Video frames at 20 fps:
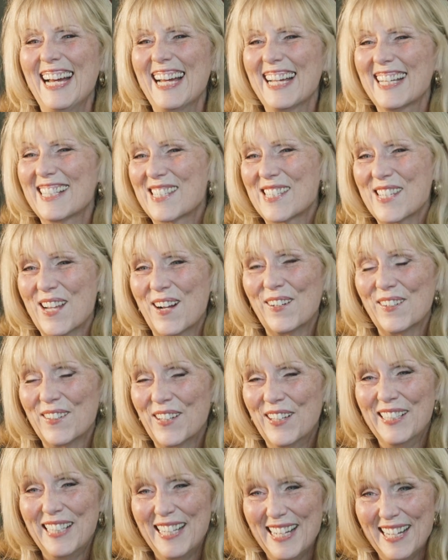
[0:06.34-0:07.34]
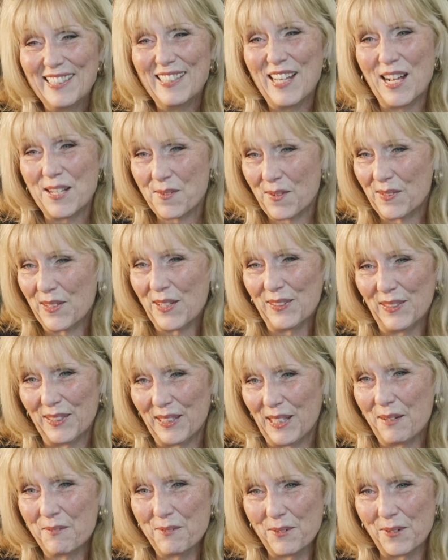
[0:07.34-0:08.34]
And so that's what they're
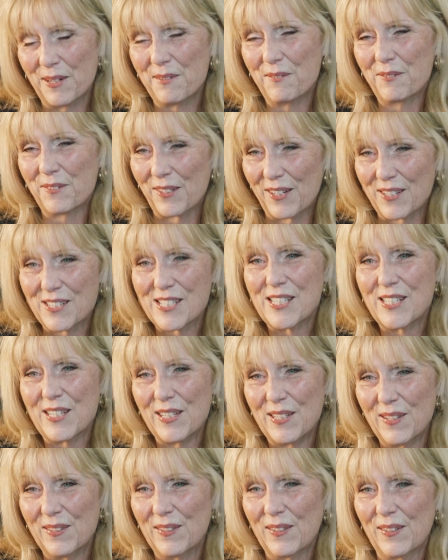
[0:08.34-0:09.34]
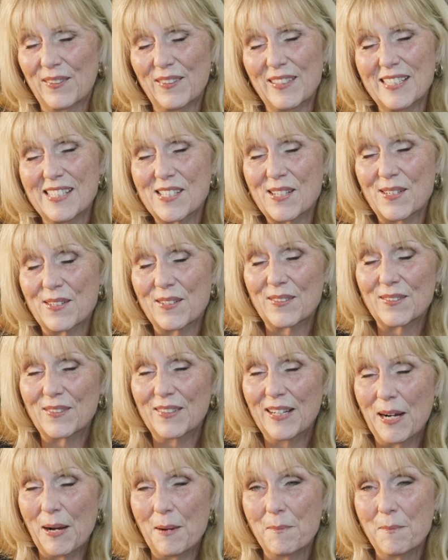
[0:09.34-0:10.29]
looking for at first, you know, and so,